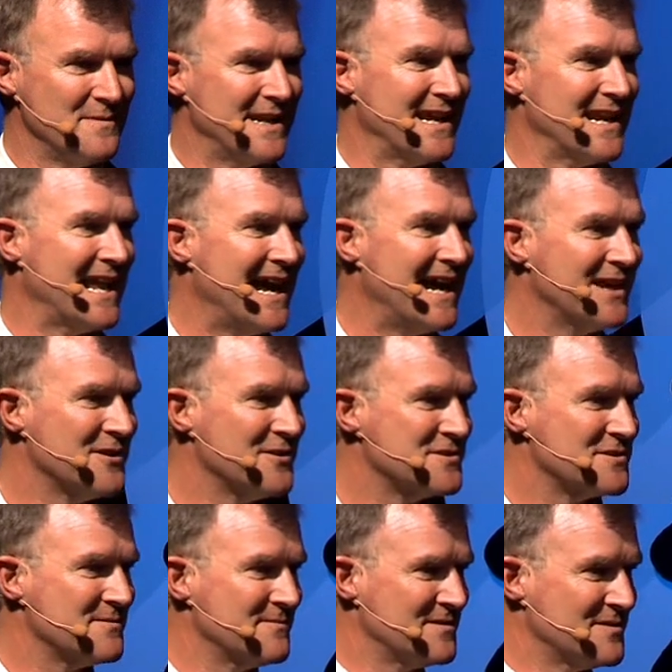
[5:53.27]
media allow you
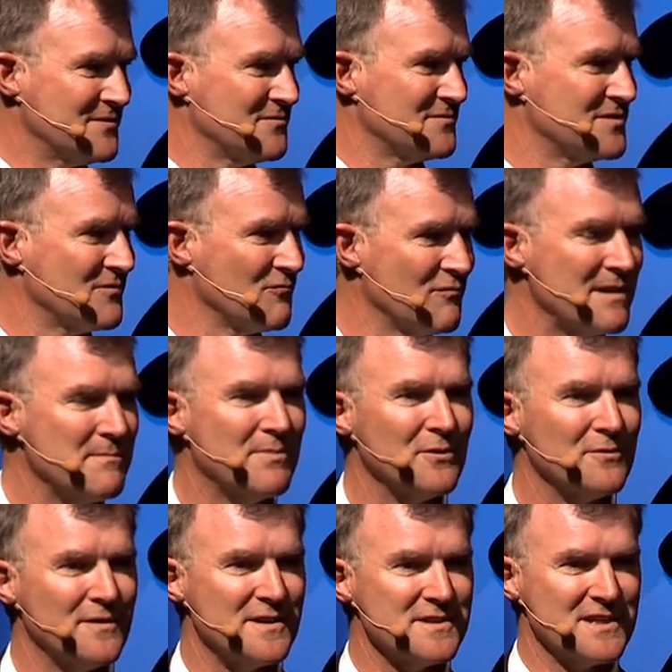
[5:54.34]
to
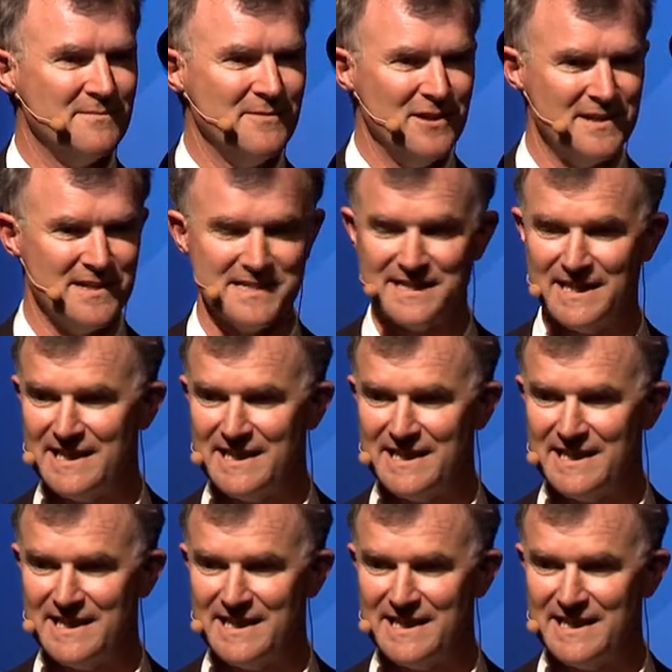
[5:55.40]
rebuild those communities.